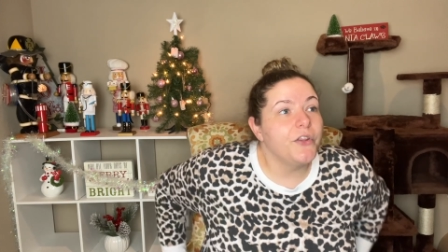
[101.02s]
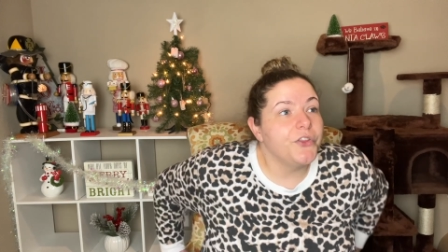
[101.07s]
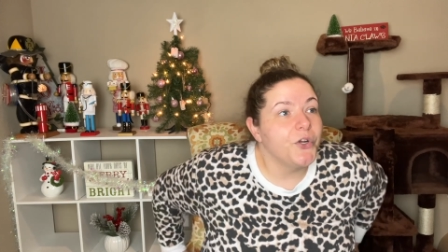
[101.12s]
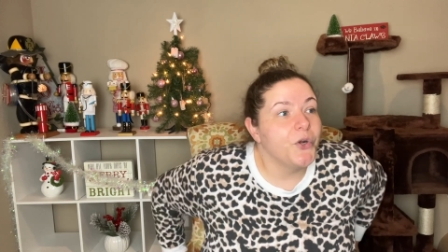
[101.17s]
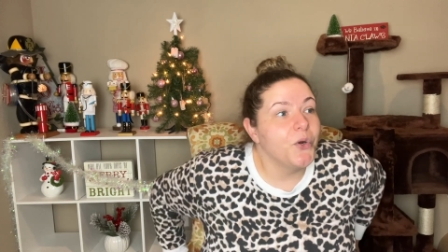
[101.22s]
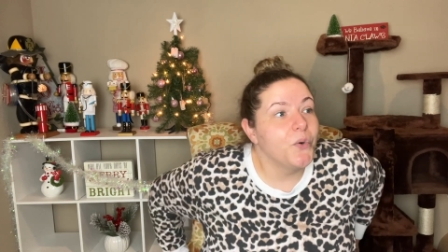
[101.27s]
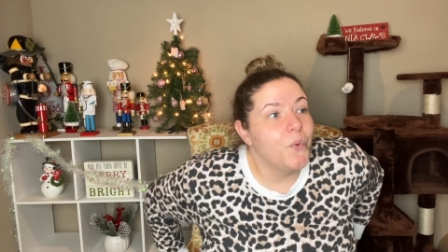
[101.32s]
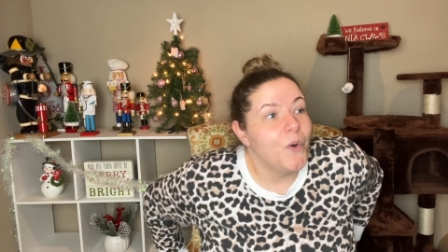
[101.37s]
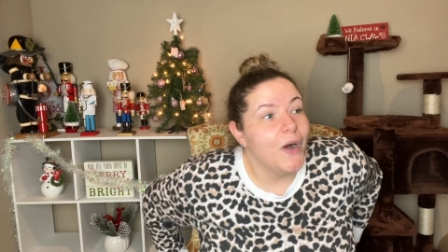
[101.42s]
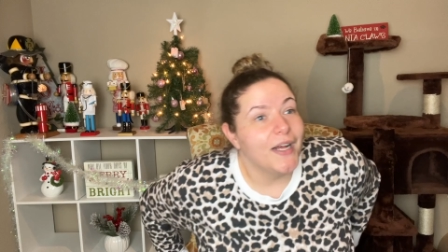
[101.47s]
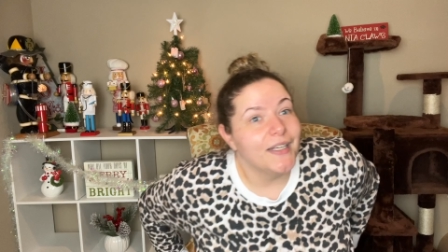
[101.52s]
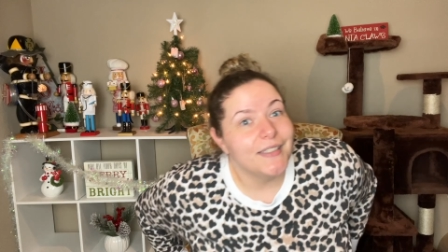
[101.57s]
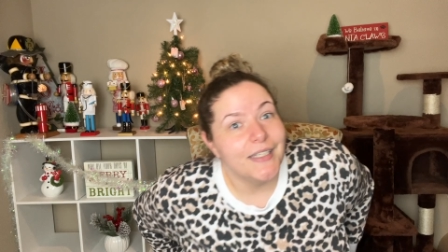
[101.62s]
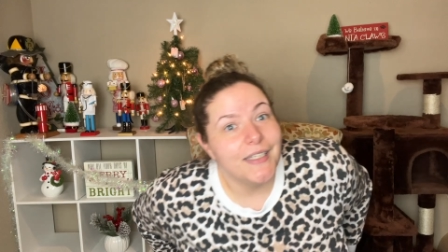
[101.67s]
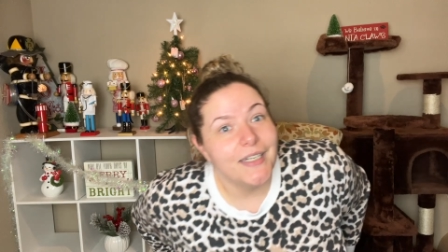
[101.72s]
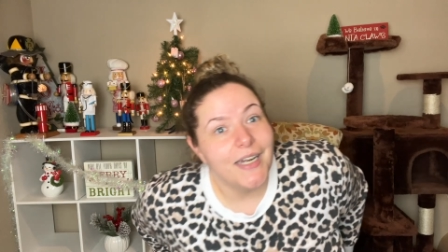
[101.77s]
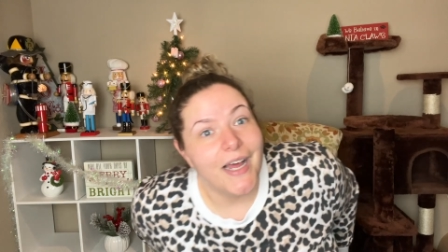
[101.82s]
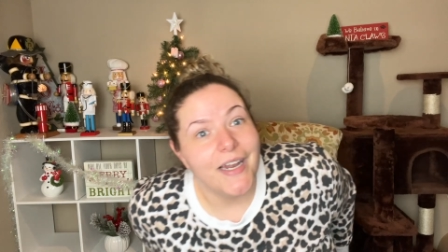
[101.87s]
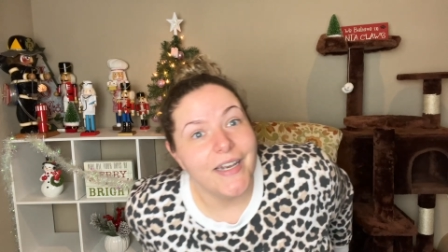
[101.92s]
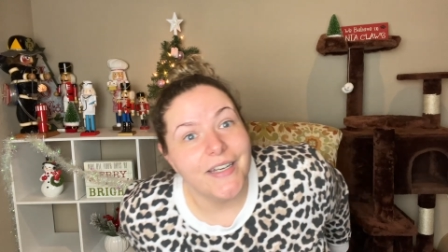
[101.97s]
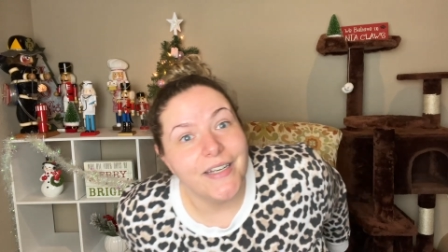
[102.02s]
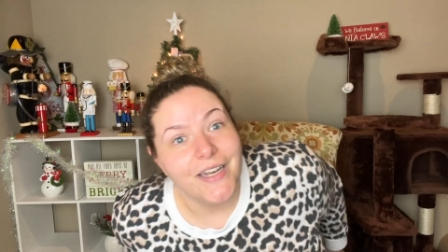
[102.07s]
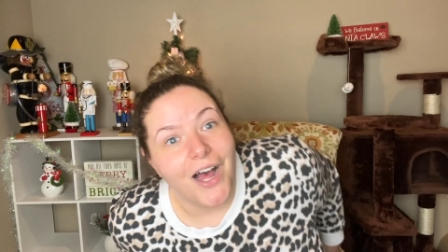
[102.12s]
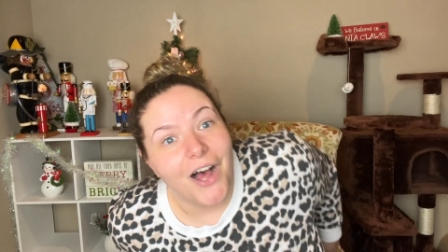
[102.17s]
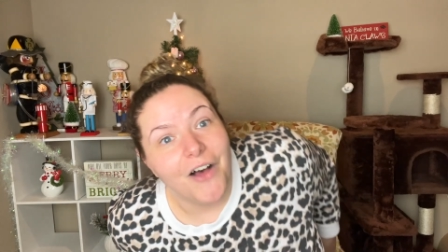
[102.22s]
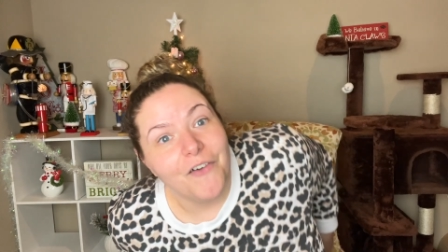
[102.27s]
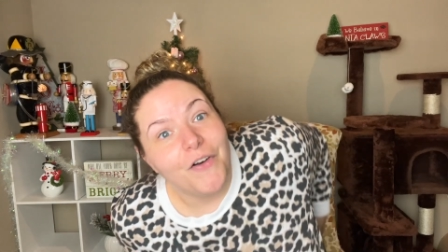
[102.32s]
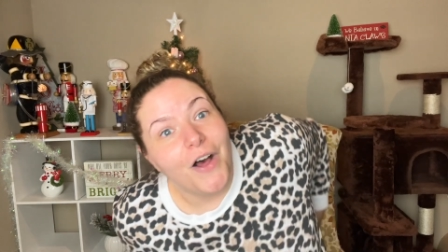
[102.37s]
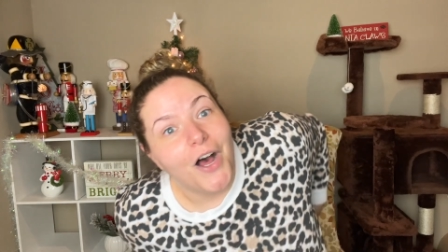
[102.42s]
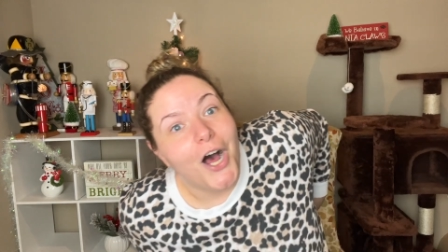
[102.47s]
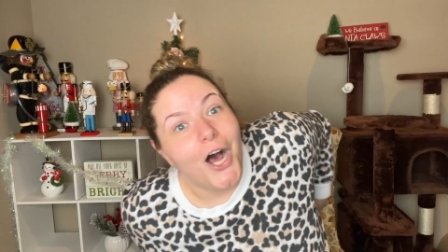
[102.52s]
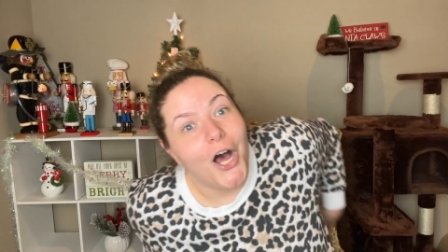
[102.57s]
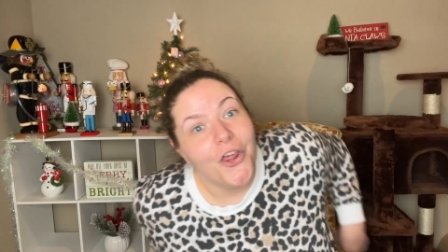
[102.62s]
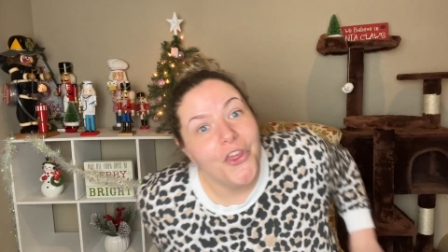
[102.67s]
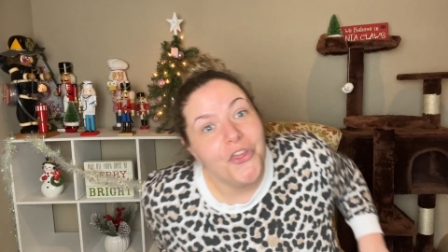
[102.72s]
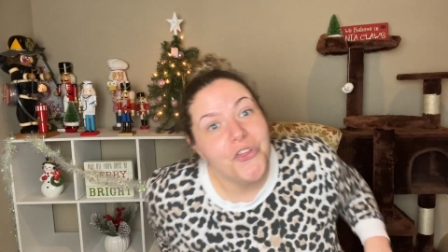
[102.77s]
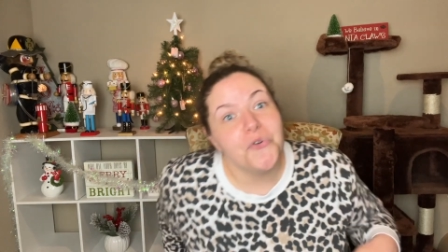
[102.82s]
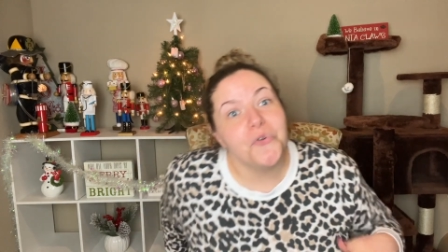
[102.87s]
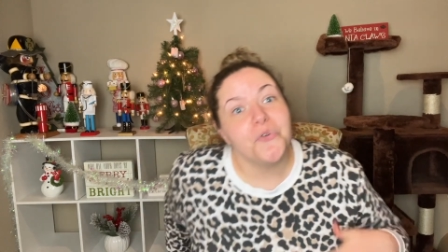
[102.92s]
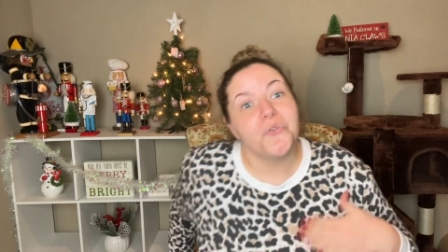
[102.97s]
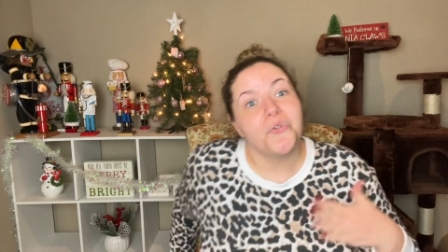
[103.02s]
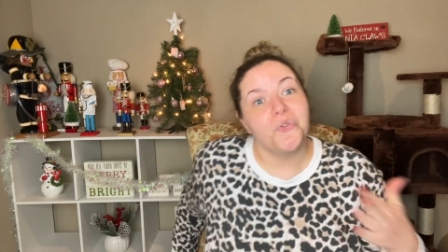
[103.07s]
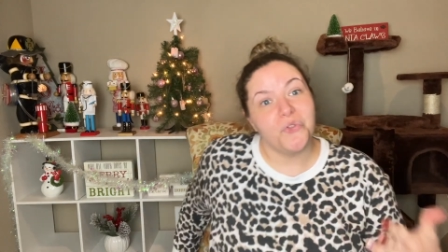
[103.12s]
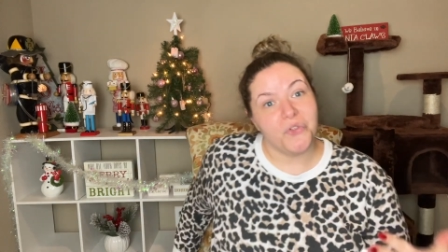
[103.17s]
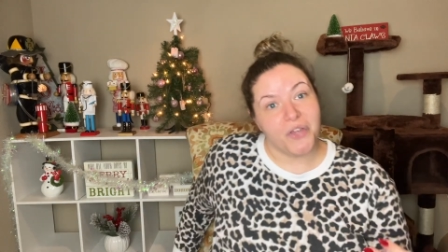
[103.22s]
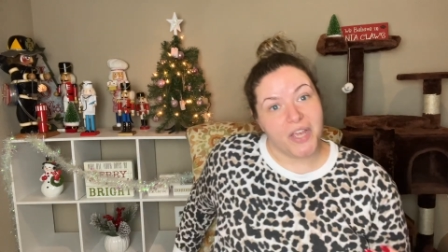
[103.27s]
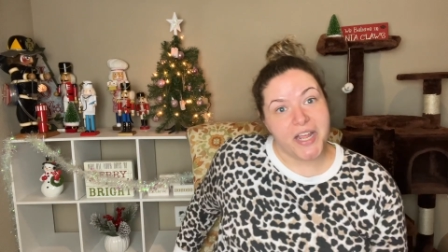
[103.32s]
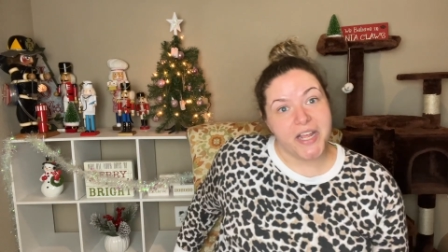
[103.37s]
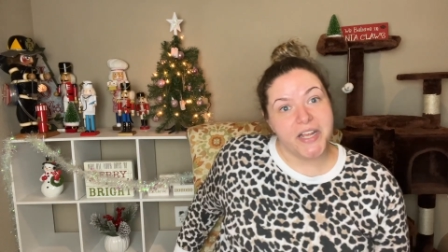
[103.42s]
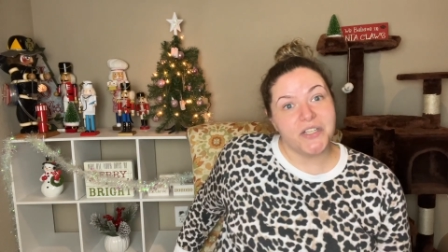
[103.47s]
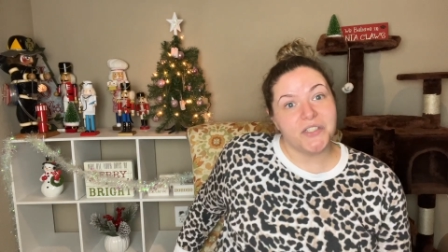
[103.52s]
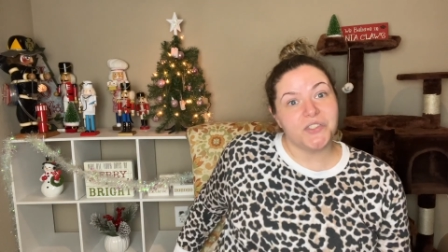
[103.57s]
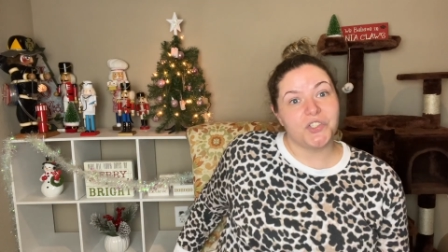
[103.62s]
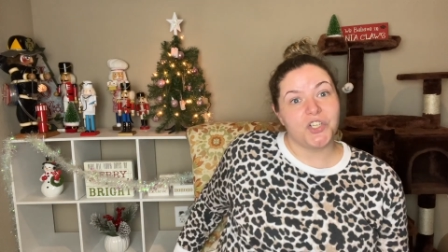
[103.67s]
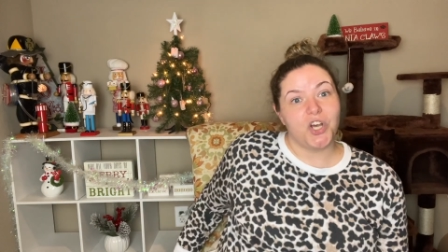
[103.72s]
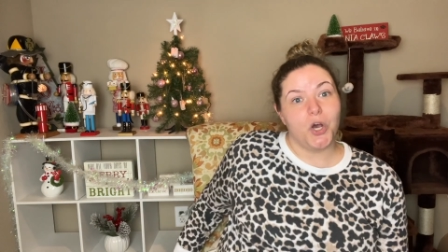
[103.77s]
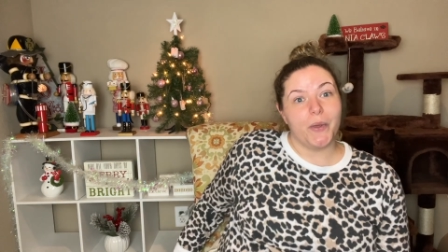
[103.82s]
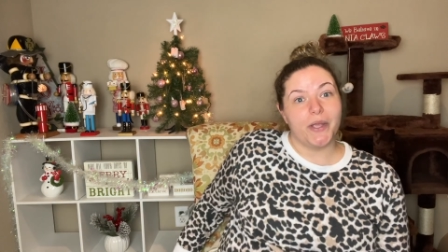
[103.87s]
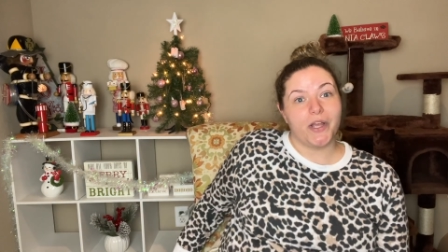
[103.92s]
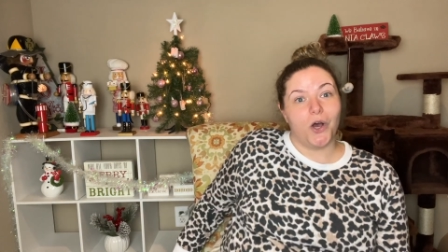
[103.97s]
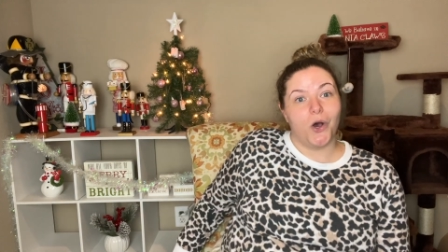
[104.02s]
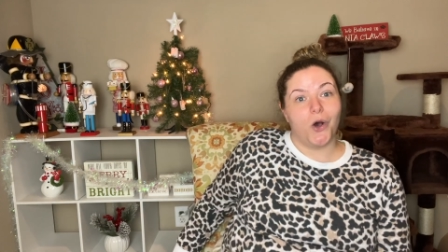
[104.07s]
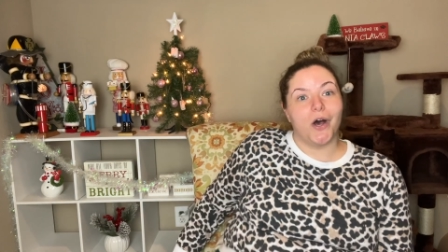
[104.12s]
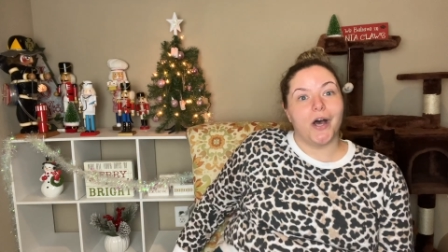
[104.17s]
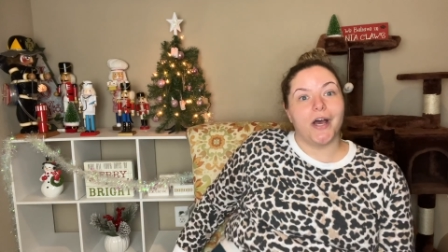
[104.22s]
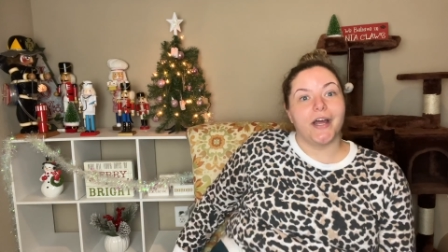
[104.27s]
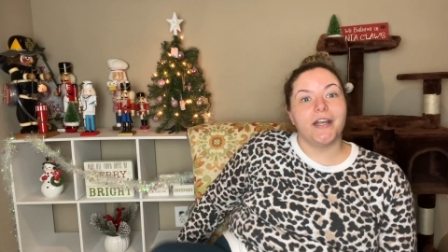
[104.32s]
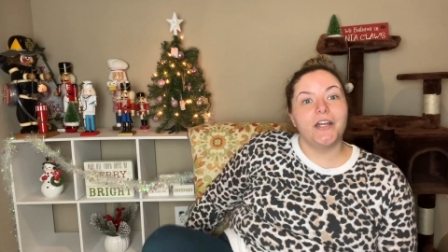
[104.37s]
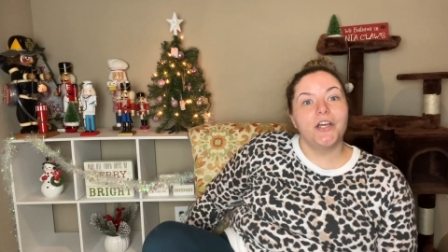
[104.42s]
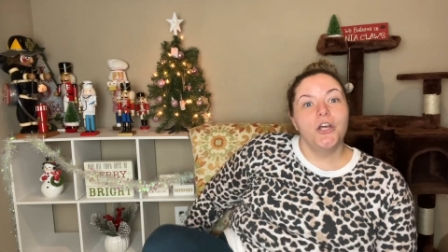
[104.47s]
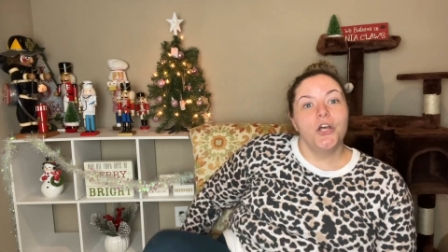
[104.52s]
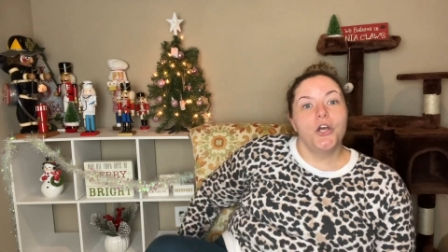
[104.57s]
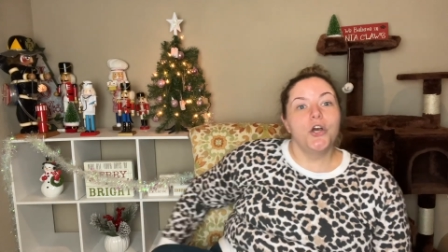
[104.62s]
there wasn't enough other things going on